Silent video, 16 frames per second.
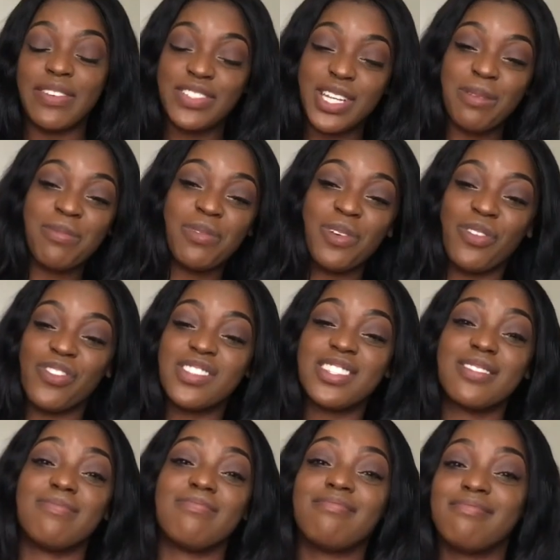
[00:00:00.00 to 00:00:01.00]
if she moves,
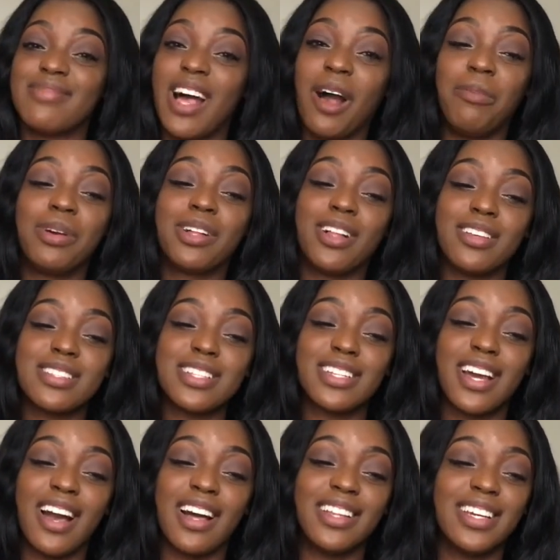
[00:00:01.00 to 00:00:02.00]
I'll be closer to
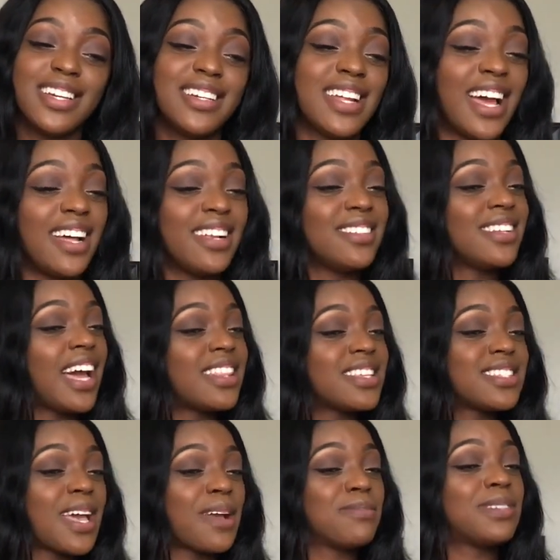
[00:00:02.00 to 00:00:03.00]
Carly. And at the
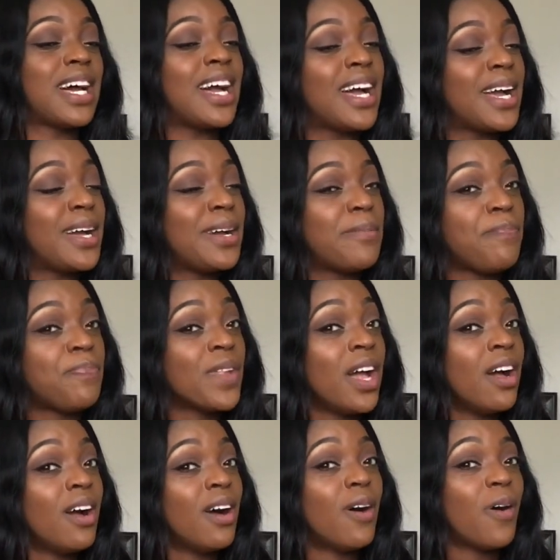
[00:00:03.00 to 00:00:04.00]
same time,
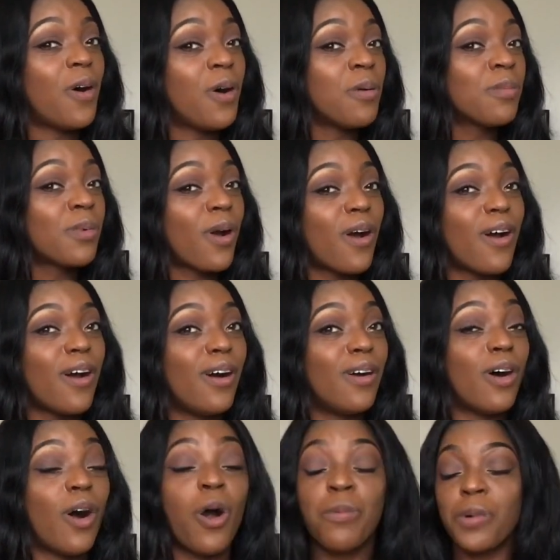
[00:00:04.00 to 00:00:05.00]

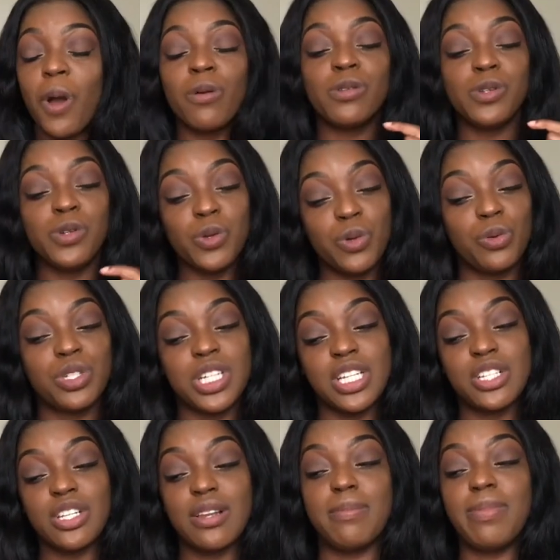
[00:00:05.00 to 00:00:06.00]
homegirl knew she
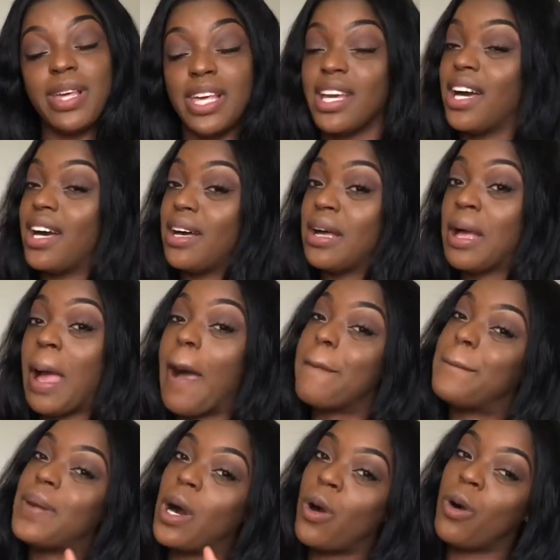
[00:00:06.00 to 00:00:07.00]
shouldn't be here,
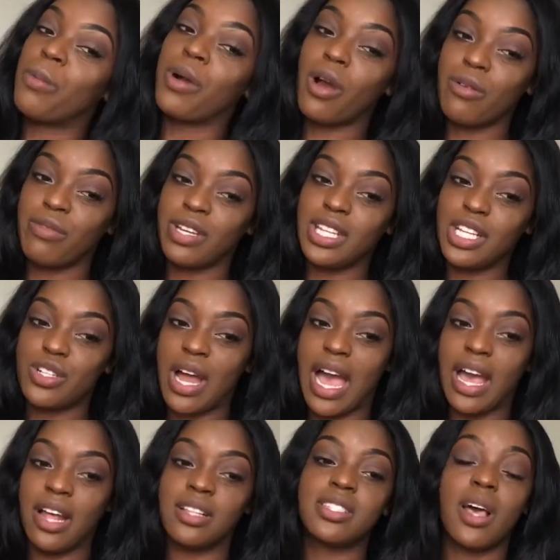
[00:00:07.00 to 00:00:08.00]
but homegirl really
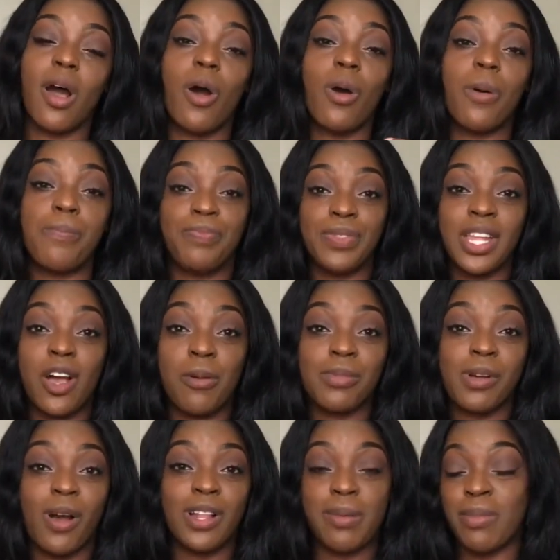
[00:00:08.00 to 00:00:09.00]
tried. So
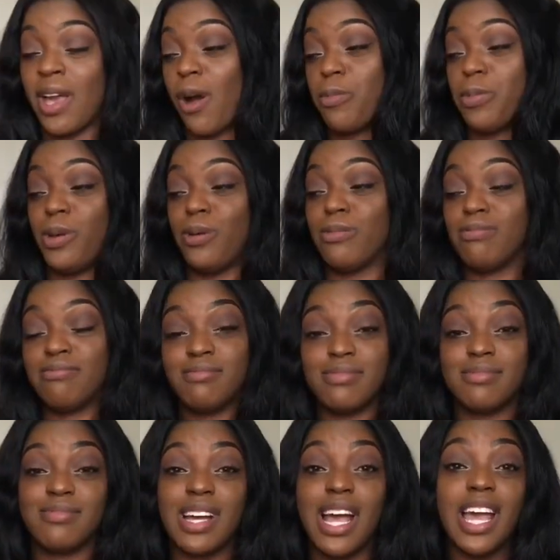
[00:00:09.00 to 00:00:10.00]
homegirl, let me help you.
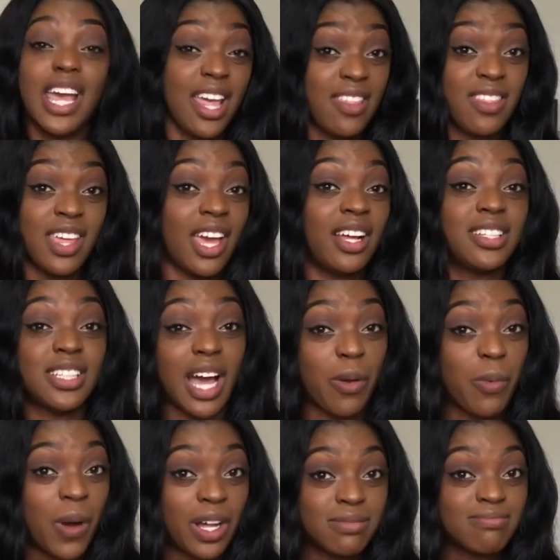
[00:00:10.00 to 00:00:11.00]
In the end,
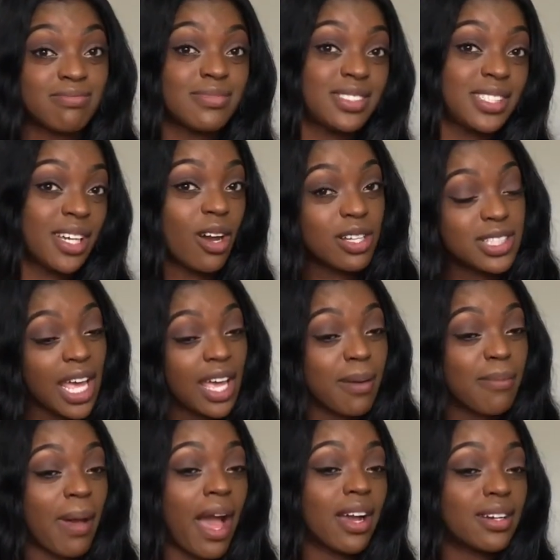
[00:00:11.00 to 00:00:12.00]
I won. She got
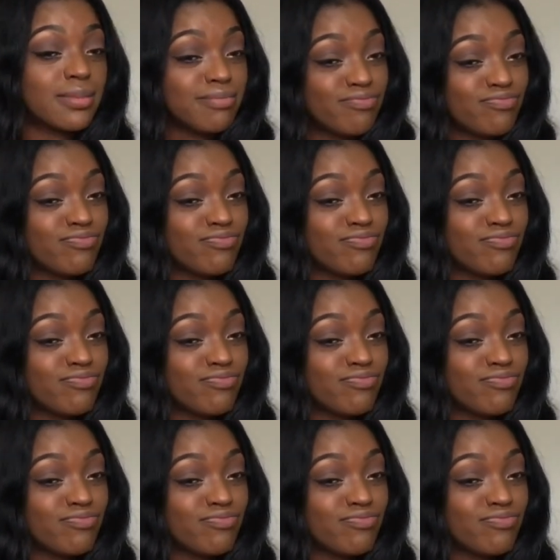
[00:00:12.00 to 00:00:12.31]
taken back.